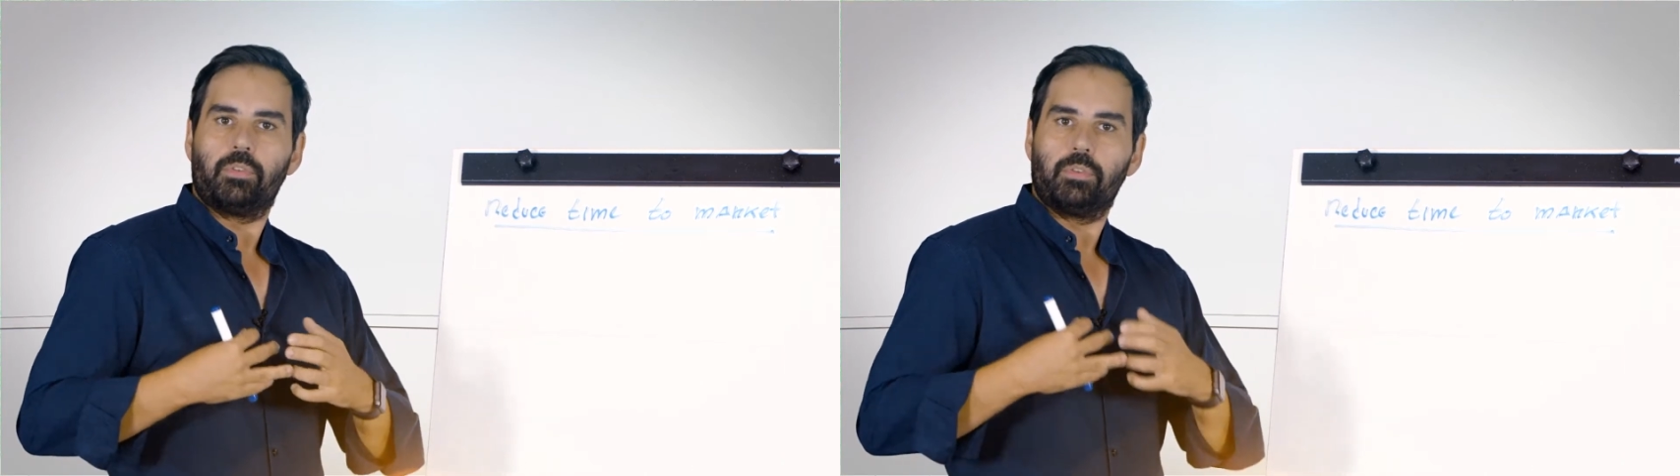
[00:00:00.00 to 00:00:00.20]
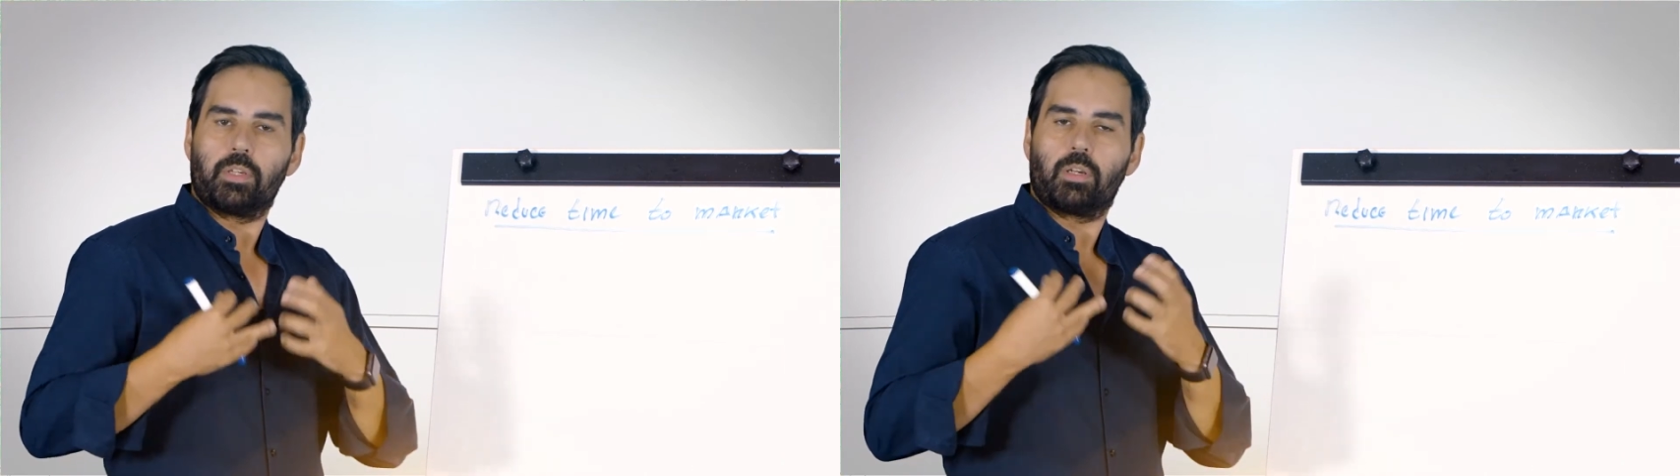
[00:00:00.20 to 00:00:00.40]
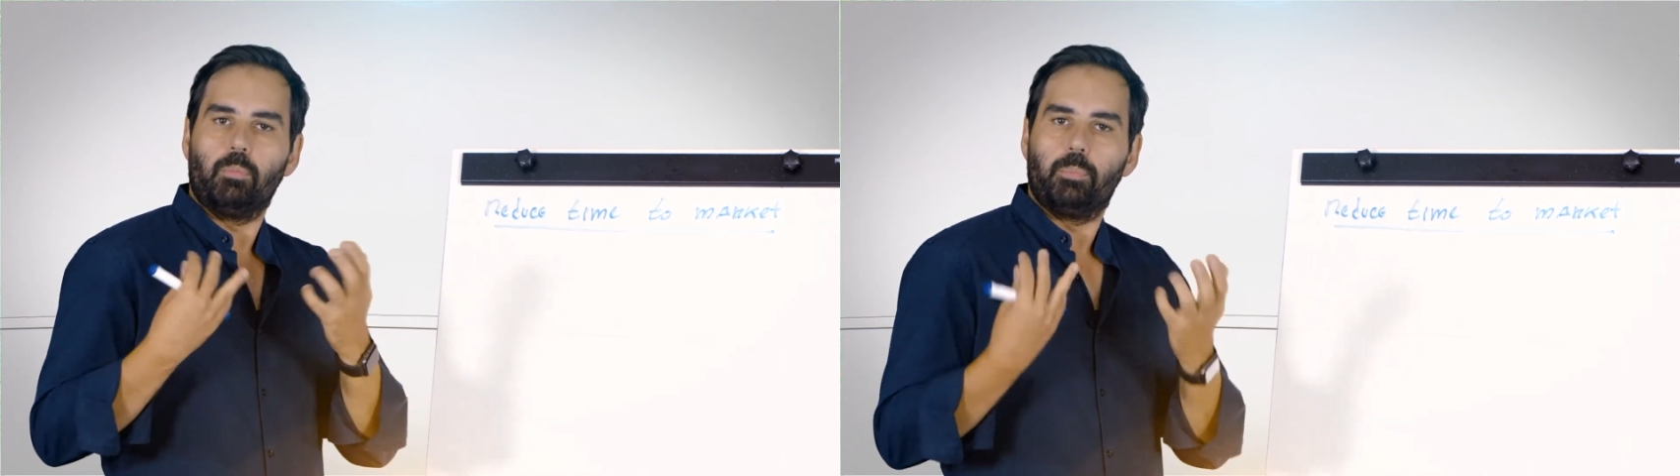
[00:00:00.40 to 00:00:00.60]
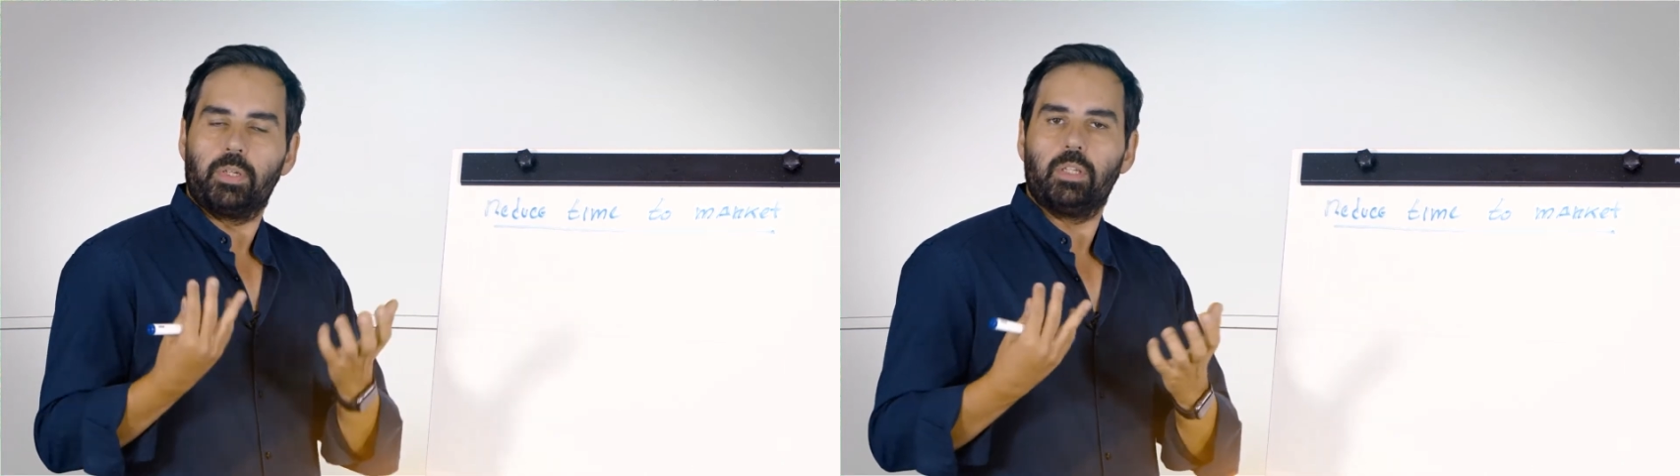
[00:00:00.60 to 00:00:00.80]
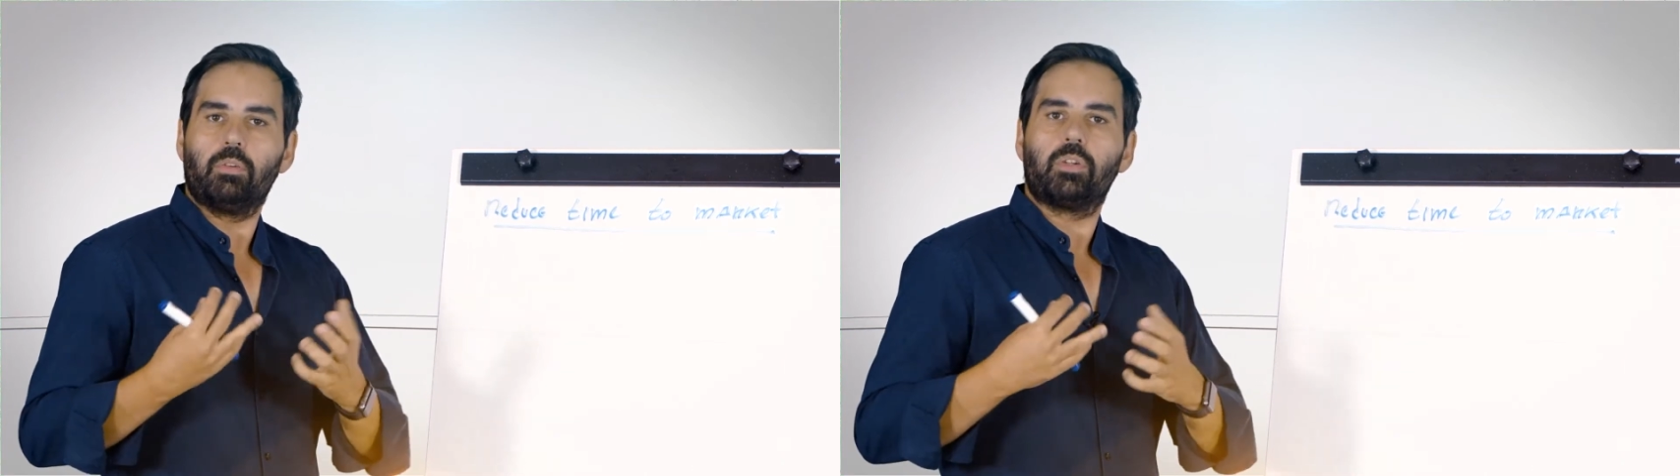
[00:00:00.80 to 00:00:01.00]
the
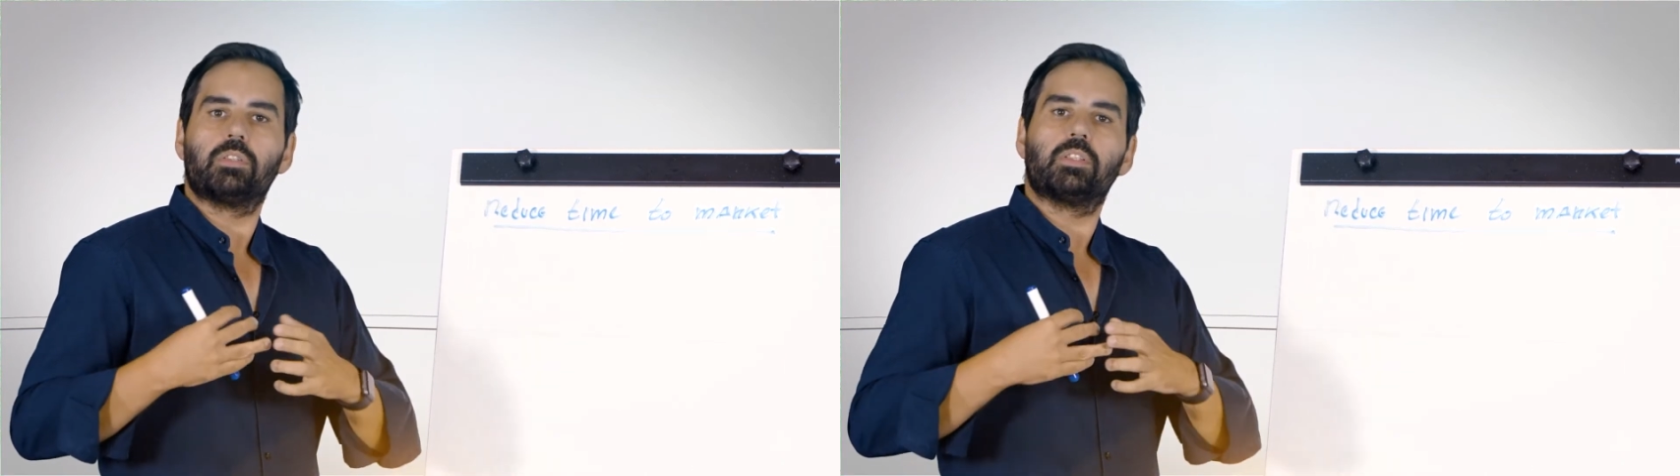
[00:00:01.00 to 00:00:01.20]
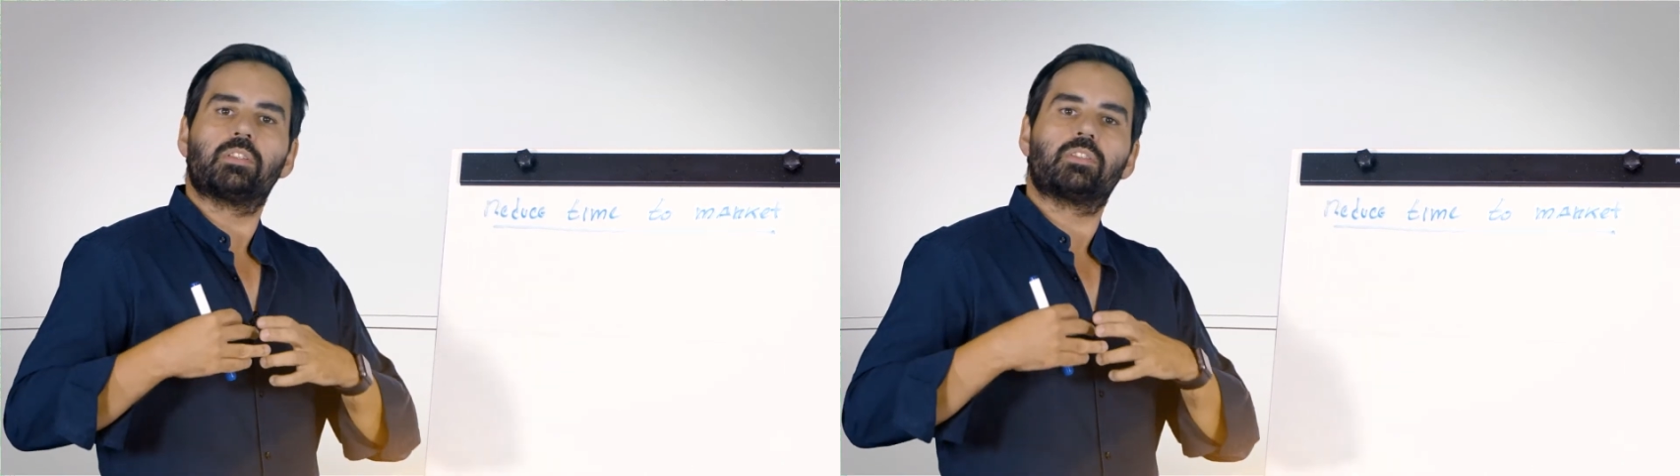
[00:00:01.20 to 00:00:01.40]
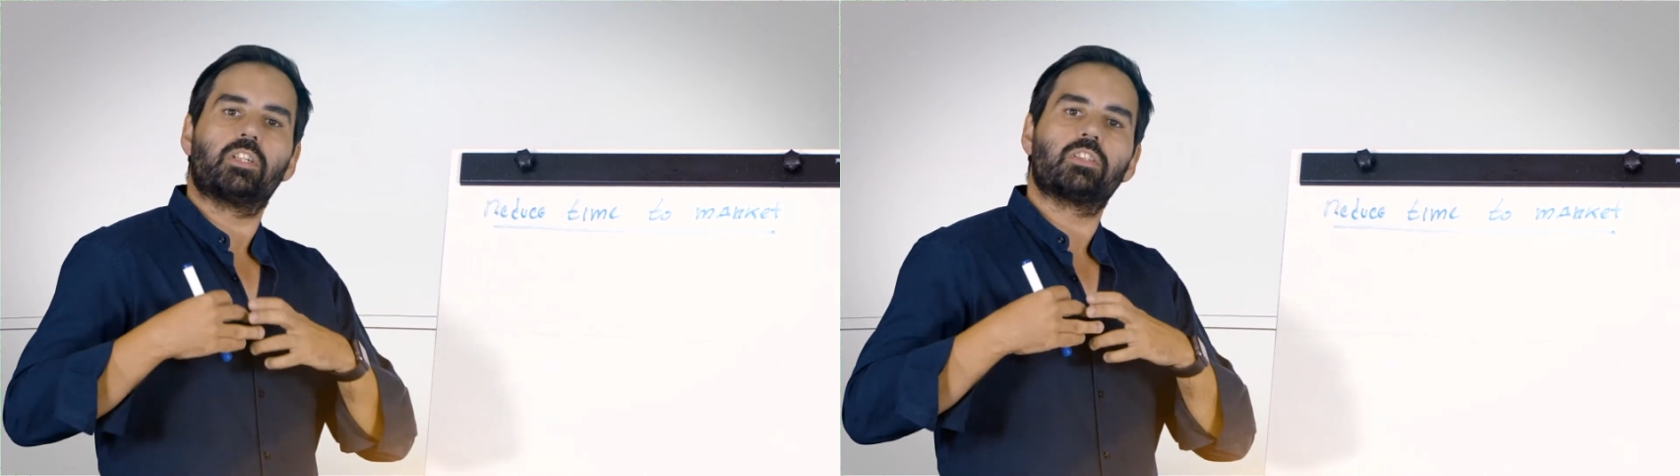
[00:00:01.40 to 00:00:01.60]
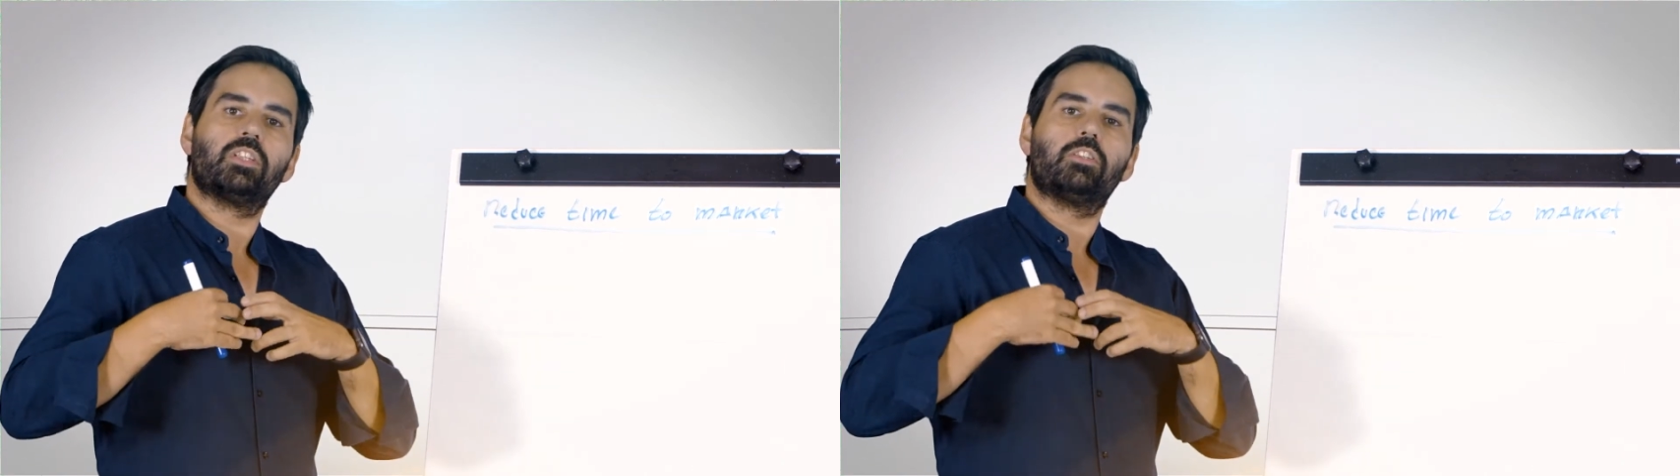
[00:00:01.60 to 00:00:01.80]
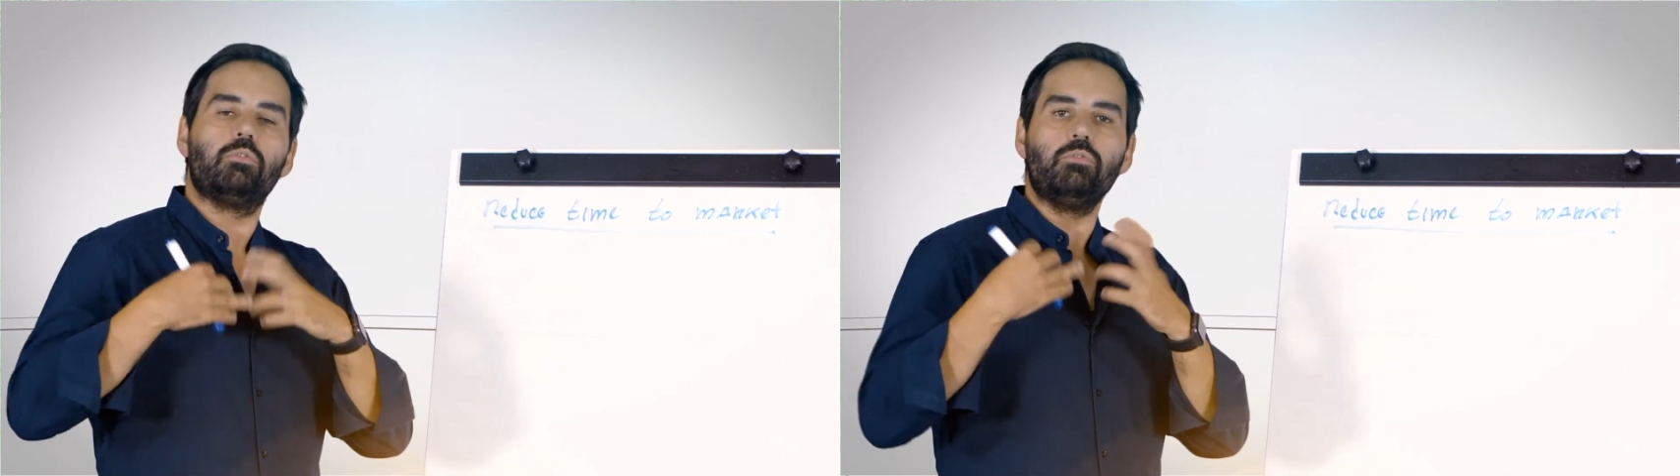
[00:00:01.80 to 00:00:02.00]
company or the structures
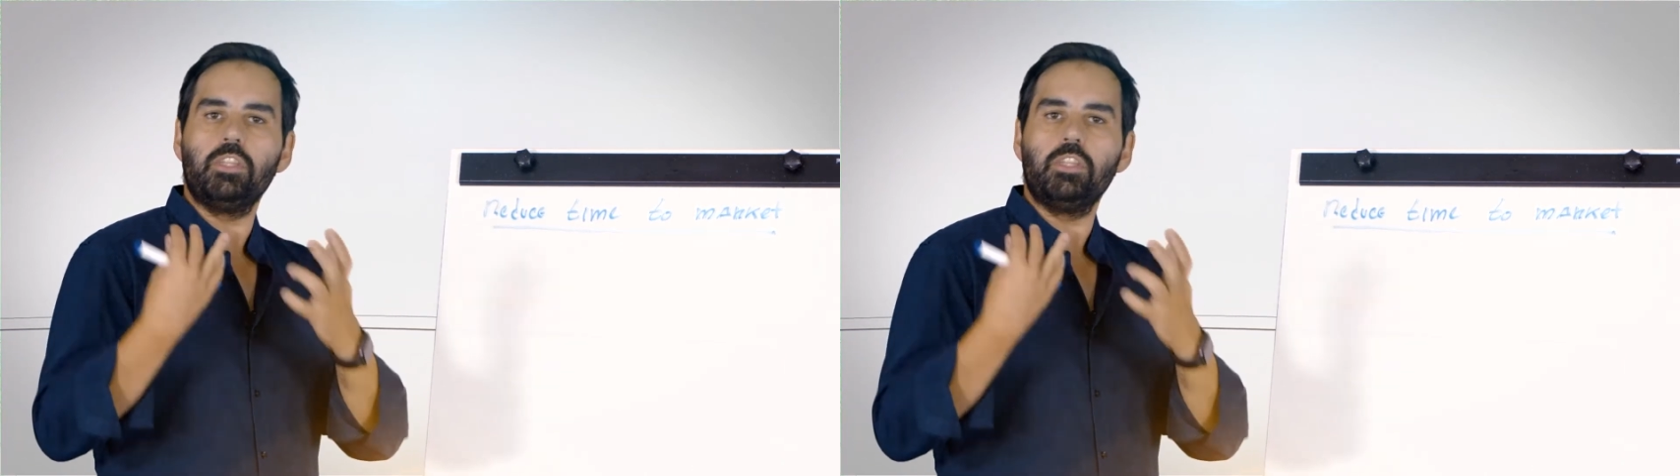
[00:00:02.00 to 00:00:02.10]
that you